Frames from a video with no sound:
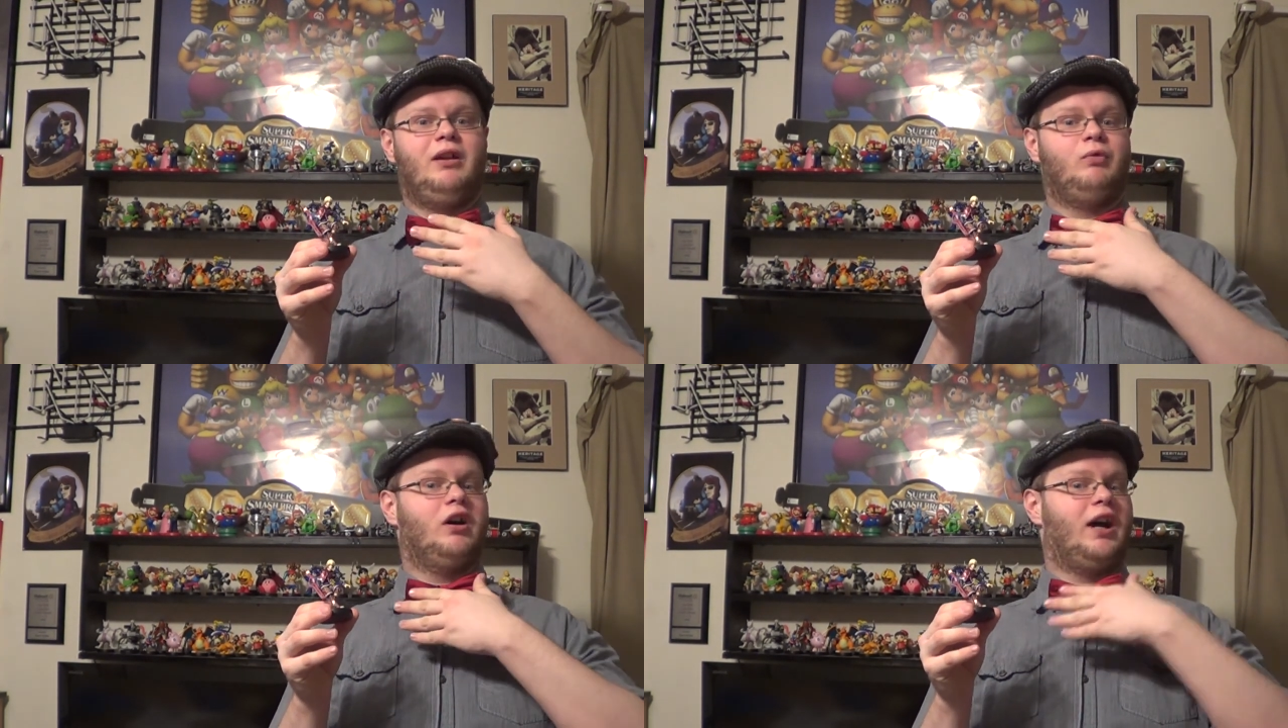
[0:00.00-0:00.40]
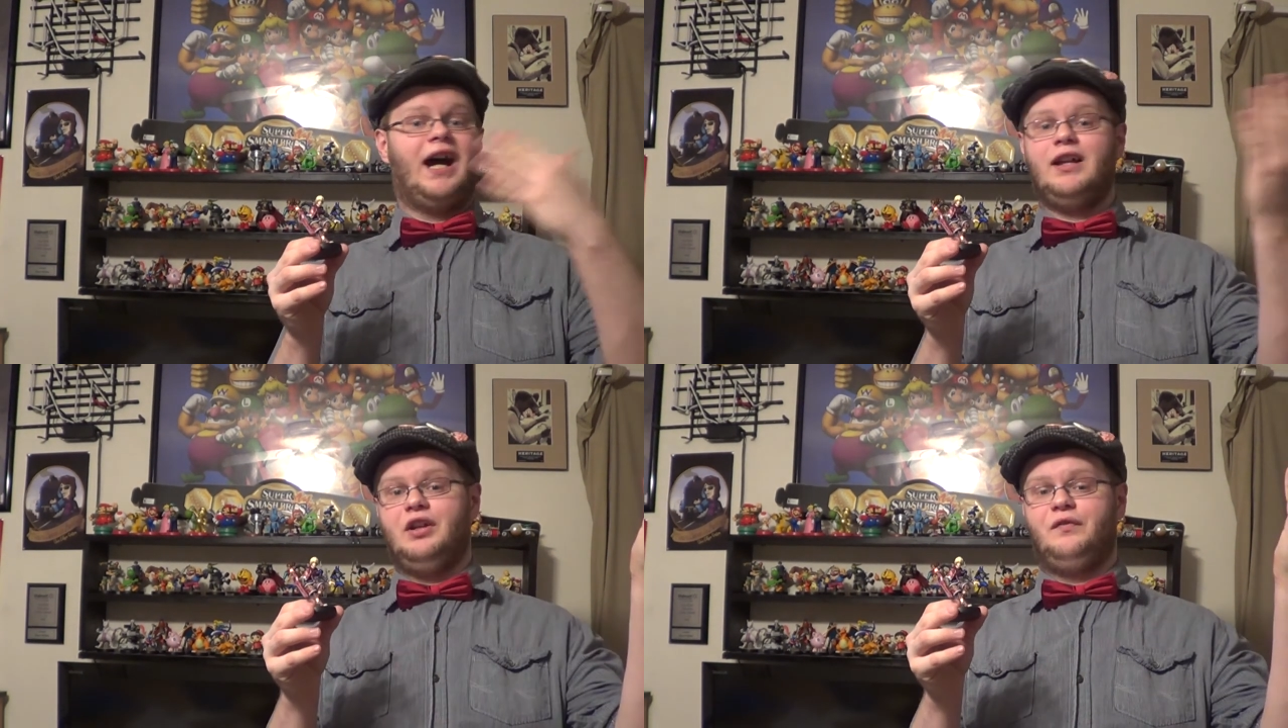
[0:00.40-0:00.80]
where
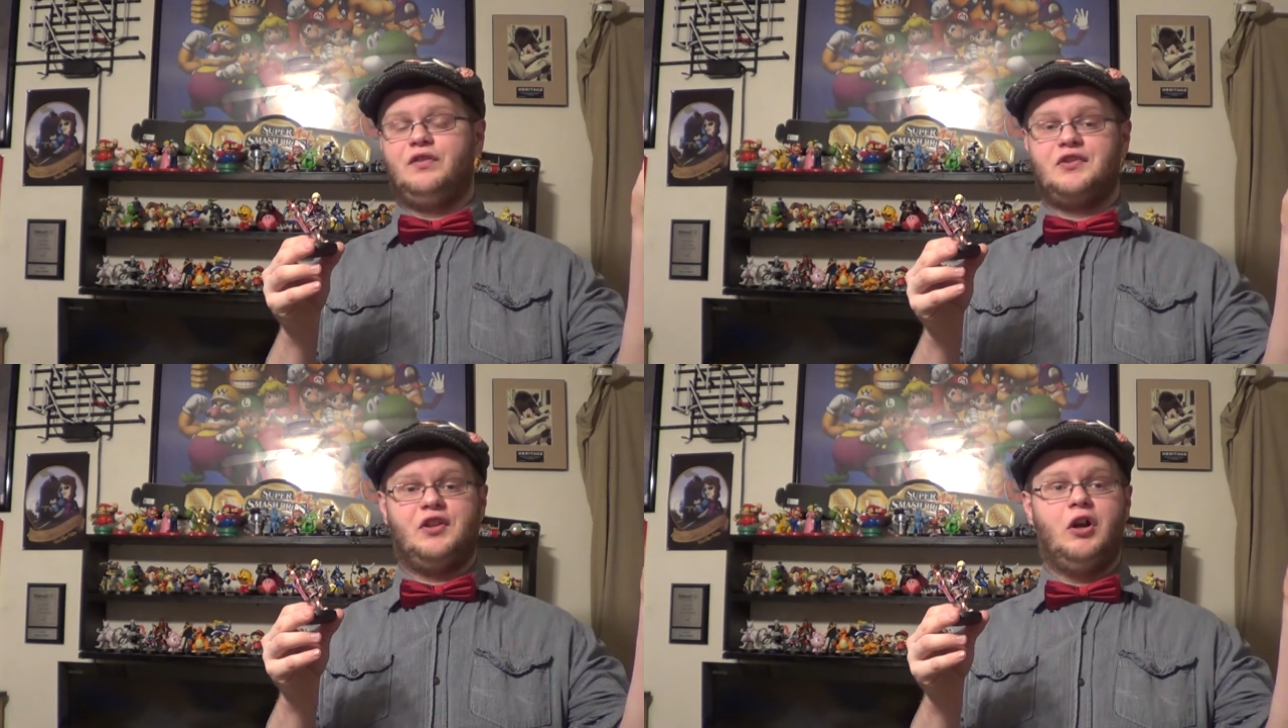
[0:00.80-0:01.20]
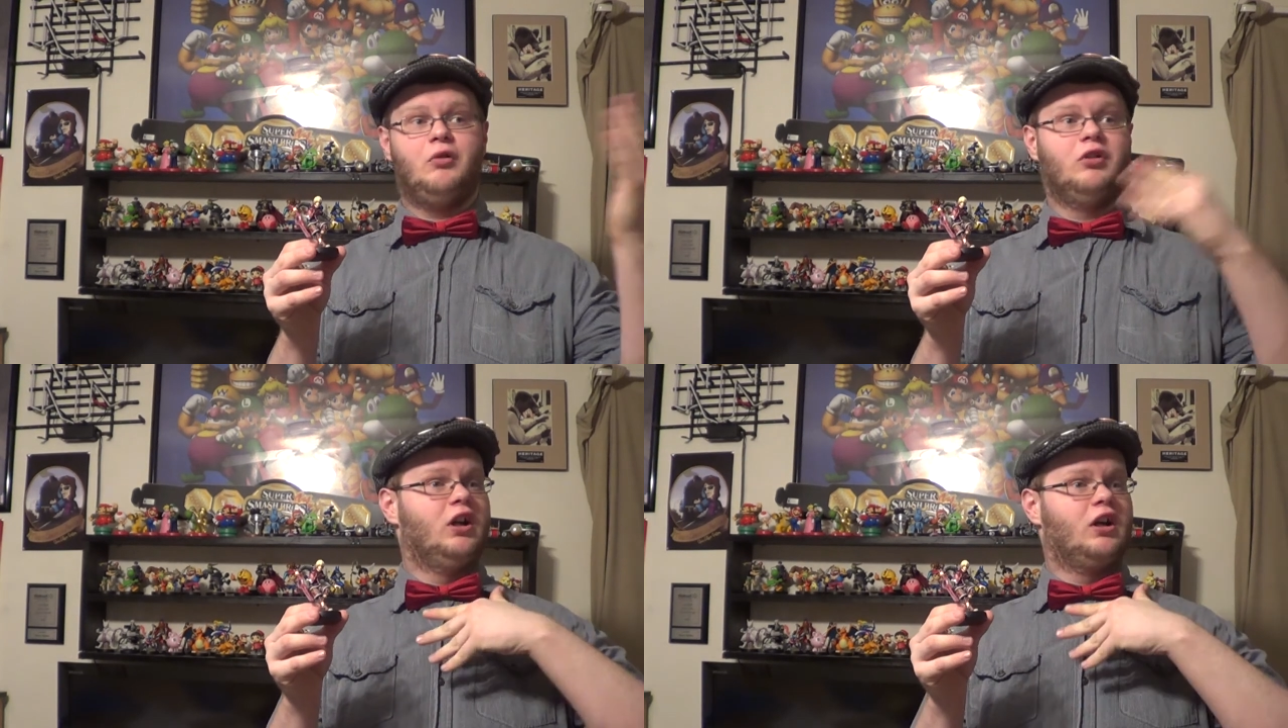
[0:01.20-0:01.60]
I live there's
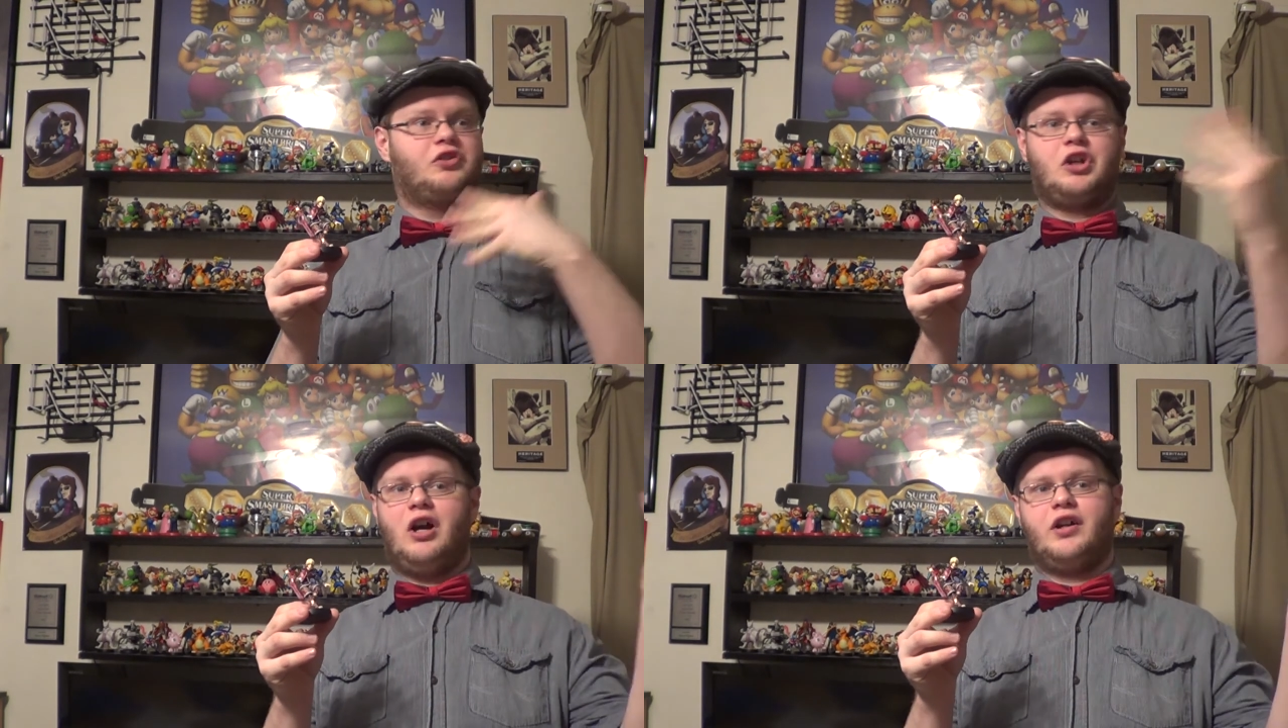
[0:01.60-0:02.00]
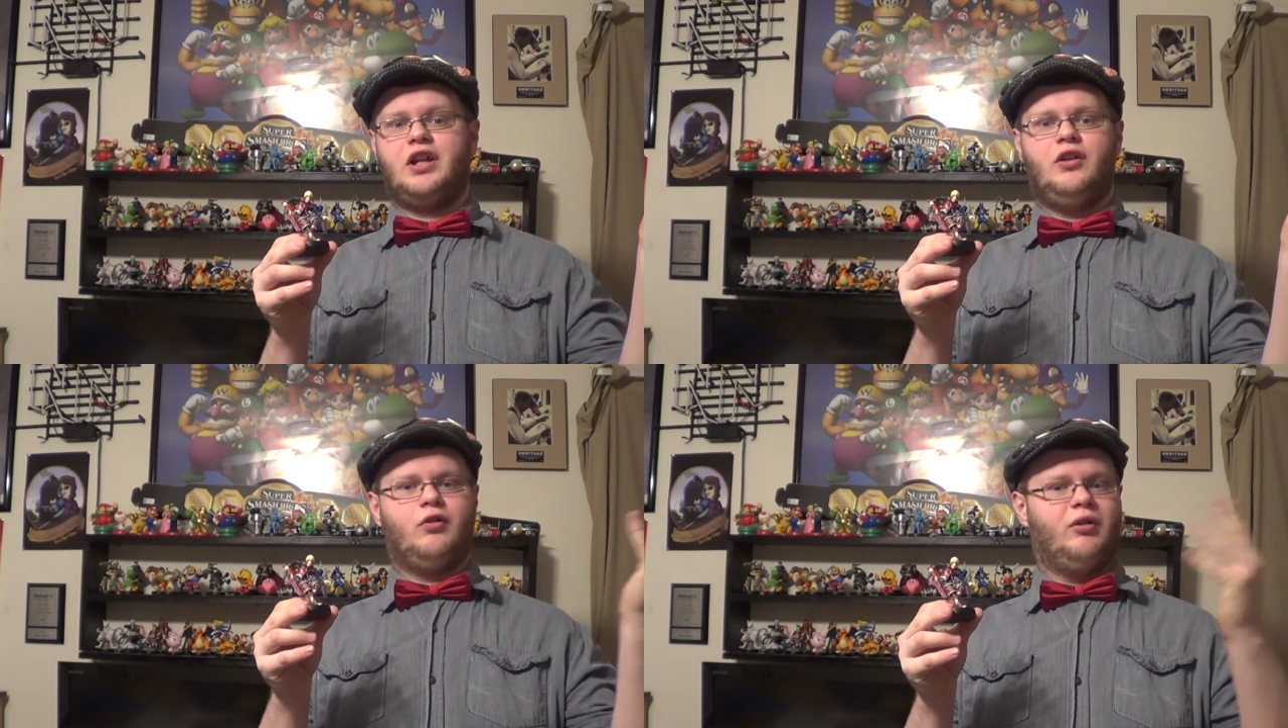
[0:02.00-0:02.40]
no
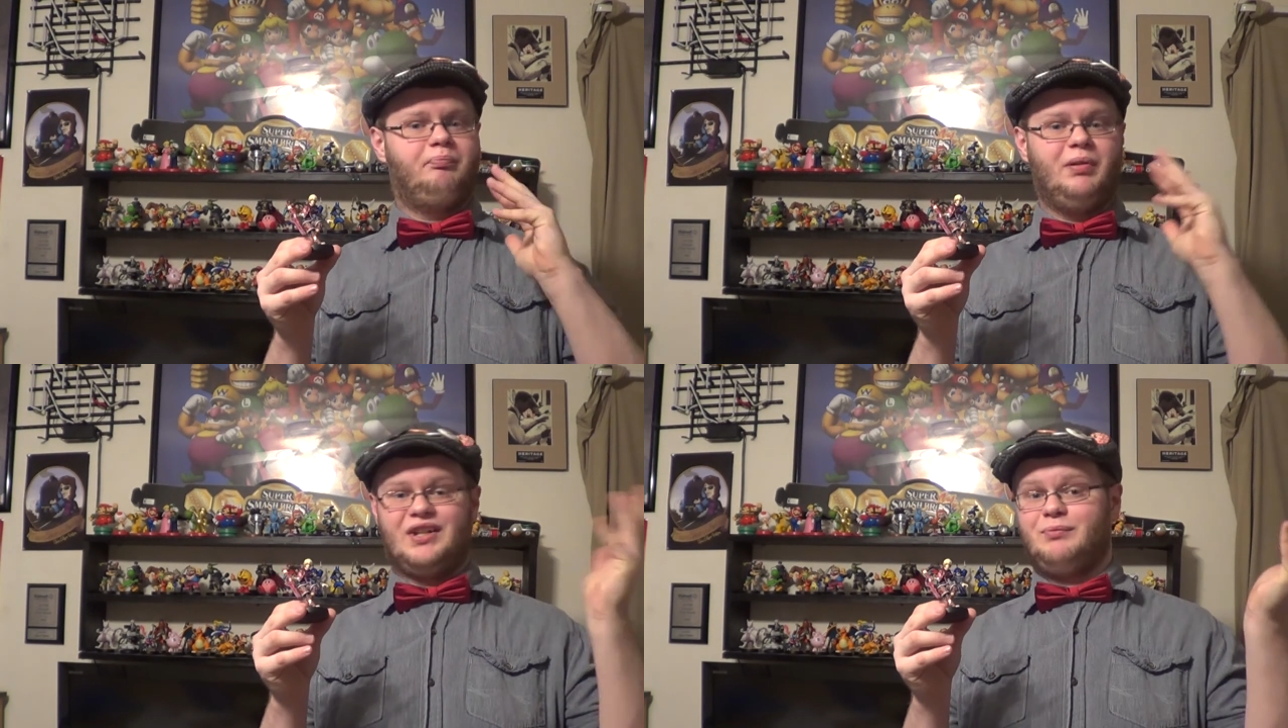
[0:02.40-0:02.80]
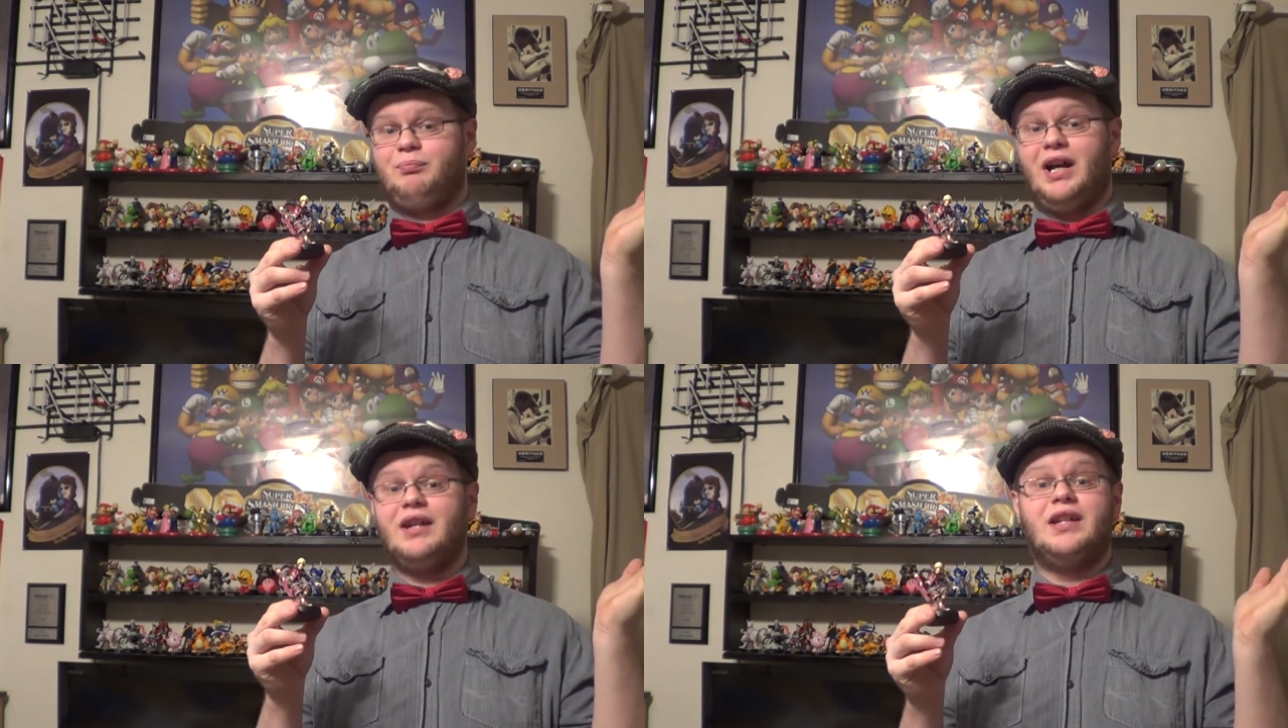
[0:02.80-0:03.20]
Target or Best Buy.